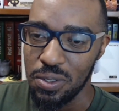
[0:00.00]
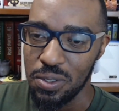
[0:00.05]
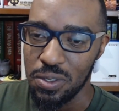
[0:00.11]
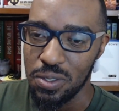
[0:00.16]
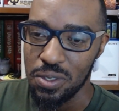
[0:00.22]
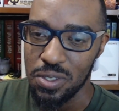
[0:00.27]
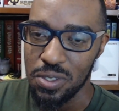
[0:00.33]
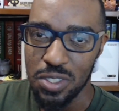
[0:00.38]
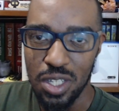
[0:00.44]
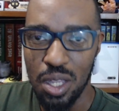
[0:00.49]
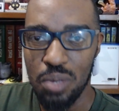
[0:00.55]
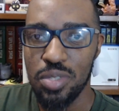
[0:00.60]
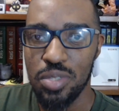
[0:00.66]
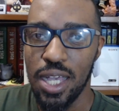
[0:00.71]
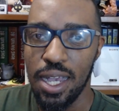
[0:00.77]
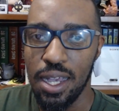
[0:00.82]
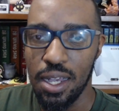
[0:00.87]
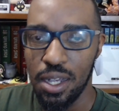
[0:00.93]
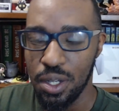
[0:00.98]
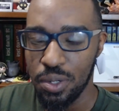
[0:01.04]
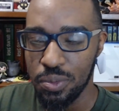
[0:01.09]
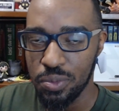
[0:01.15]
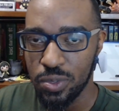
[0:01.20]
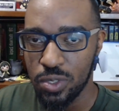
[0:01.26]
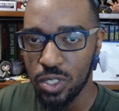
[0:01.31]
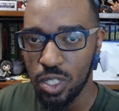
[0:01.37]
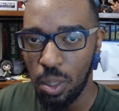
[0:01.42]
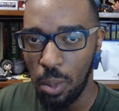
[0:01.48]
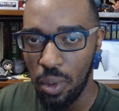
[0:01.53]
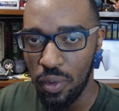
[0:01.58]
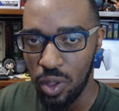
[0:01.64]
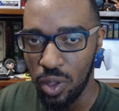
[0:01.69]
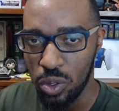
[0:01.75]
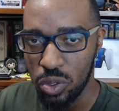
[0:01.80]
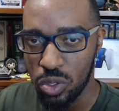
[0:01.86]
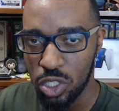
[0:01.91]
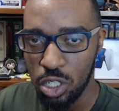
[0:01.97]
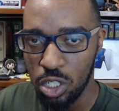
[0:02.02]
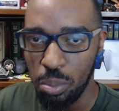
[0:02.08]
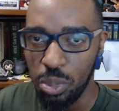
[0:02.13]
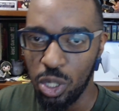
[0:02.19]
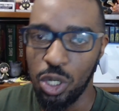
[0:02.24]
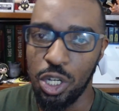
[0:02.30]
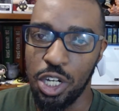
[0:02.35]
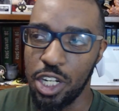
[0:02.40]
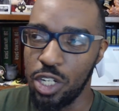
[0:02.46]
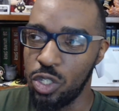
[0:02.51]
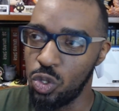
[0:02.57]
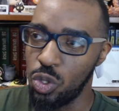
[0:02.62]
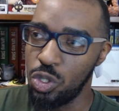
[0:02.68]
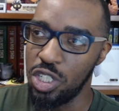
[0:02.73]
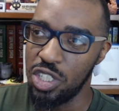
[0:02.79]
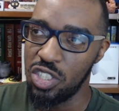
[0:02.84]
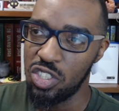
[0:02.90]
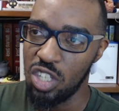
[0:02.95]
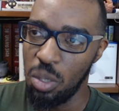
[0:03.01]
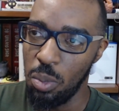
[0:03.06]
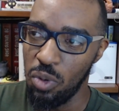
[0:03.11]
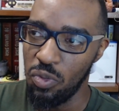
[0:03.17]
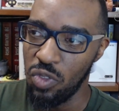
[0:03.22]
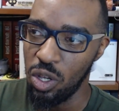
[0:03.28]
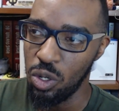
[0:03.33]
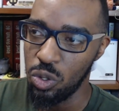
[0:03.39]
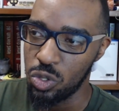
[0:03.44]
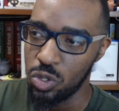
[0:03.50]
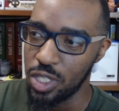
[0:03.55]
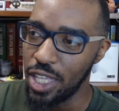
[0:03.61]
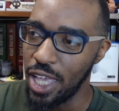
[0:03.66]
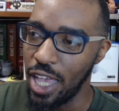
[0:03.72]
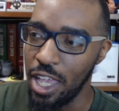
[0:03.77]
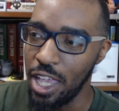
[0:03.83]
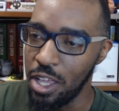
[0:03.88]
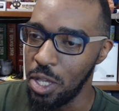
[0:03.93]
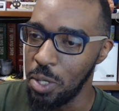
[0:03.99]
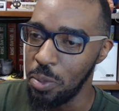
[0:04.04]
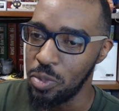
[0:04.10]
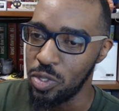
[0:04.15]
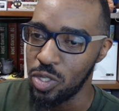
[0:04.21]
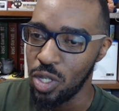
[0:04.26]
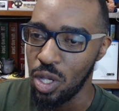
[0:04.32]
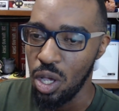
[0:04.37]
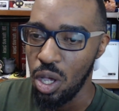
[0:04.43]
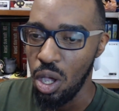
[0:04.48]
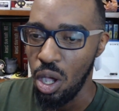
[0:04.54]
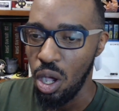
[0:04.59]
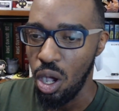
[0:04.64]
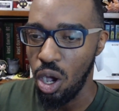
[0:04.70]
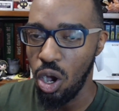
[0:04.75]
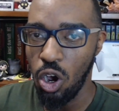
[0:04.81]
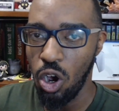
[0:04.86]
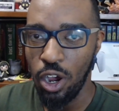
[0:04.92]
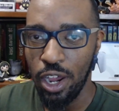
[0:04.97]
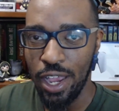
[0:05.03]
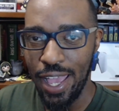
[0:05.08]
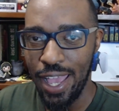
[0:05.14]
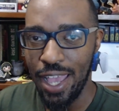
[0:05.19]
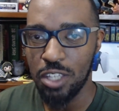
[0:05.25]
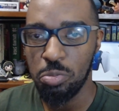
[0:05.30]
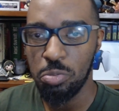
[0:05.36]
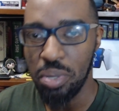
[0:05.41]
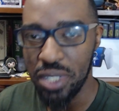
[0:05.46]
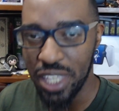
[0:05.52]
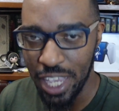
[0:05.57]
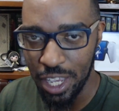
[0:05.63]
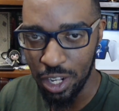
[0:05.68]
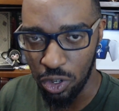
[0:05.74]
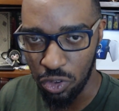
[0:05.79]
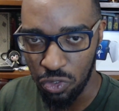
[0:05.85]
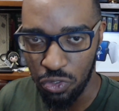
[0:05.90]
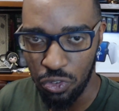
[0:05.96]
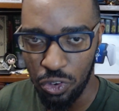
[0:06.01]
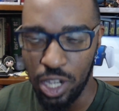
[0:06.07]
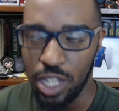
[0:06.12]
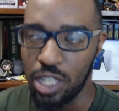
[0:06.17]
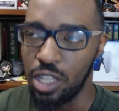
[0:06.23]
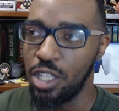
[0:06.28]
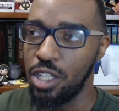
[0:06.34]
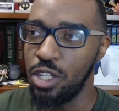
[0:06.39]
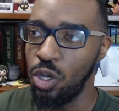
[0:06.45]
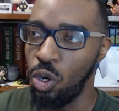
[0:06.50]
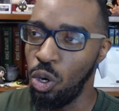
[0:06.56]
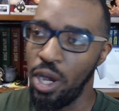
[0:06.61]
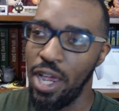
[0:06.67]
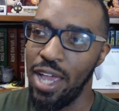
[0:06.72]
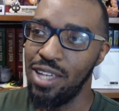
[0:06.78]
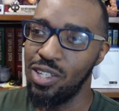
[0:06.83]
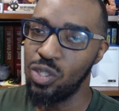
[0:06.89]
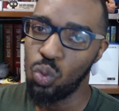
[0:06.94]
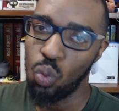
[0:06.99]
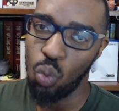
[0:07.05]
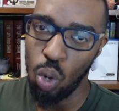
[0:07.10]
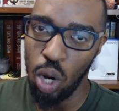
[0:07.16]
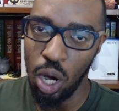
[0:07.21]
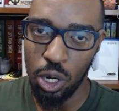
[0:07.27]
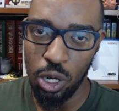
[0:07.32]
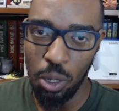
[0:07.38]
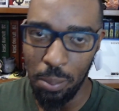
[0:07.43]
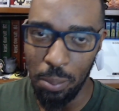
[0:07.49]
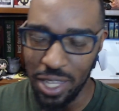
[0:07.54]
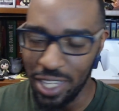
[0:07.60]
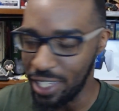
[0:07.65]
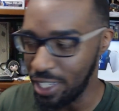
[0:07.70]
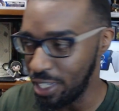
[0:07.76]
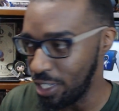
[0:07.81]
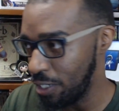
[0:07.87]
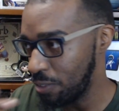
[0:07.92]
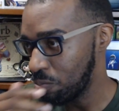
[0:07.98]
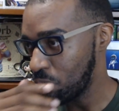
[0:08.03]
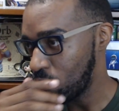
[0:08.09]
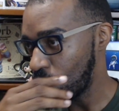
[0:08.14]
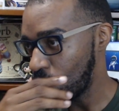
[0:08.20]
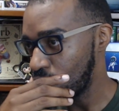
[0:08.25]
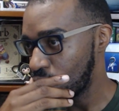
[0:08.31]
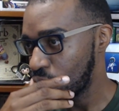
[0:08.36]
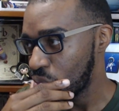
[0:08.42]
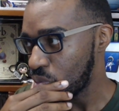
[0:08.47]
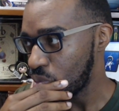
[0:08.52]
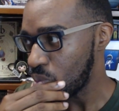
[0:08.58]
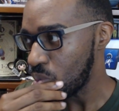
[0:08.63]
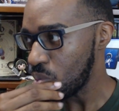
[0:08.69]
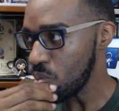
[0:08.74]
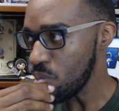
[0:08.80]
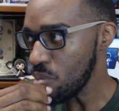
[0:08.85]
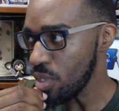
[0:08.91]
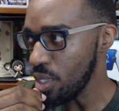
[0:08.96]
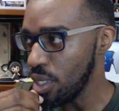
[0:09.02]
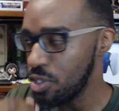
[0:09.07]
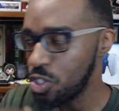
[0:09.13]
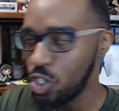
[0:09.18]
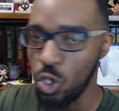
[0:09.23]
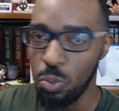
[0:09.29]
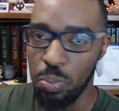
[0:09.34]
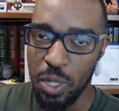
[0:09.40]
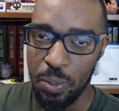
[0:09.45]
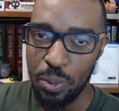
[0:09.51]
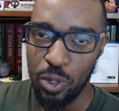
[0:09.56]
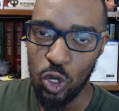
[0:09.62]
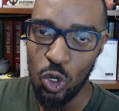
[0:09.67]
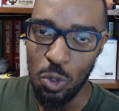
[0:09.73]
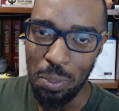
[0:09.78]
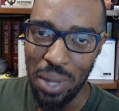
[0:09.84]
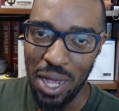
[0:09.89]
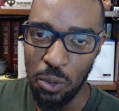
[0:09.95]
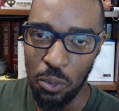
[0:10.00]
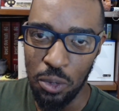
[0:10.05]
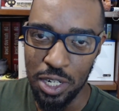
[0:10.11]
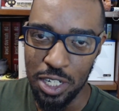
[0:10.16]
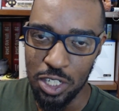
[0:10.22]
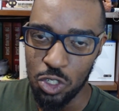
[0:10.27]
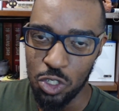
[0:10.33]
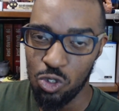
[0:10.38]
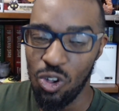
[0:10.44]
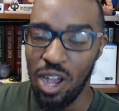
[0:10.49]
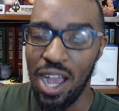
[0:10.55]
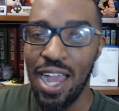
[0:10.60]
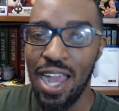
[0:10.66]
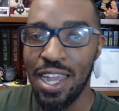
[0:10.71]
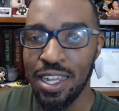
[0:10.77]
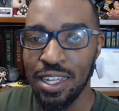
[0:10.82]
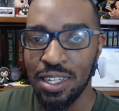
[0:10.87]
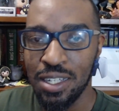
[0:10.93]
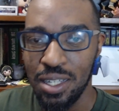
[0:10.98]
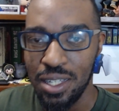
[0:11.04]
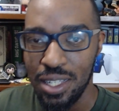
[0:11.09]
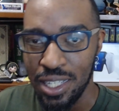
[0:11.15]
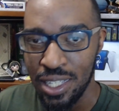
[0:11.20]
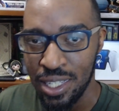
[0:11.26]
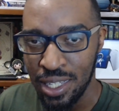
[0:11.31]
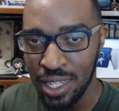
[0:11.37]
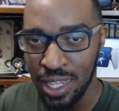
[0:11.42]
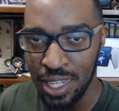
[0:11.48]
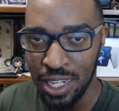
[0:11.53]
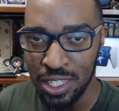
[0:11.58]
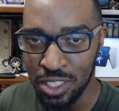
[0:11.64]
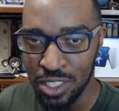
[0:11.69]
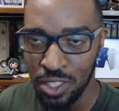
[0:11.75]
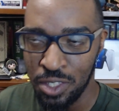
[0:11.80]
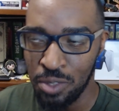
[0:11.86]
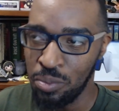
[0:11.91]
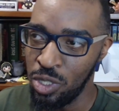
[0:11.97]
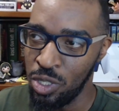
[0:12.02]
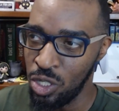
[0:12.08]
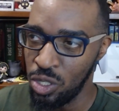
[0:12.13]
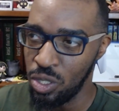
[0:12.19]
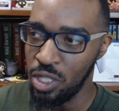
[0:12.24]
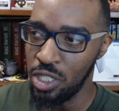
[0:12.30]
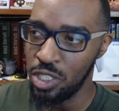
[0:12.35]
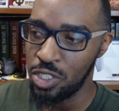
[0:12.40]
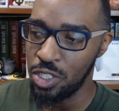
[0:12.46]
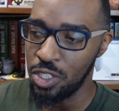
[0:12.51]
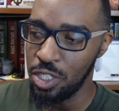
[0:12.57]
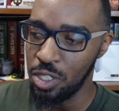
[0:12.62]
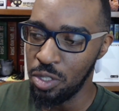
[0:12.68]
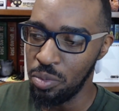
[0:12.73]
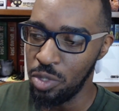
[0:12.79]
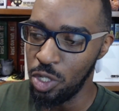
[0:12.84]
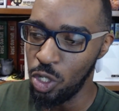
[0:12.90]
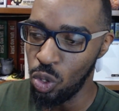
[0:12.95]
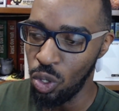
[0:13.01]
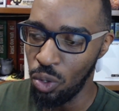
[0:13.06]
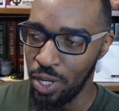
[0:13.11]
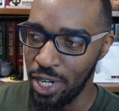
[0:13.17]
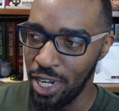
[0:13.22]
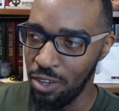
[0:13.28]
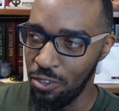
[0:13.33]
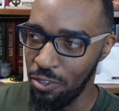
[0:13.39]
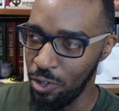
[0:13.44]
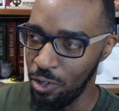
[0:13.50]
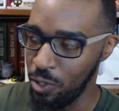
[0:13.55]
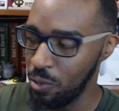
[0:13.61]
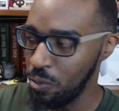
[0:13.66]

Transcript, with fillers: sometimes some of those communities or just some of those games aren't as beginner friendly or as welcoming to people who might want to try getting into them into them new or whatever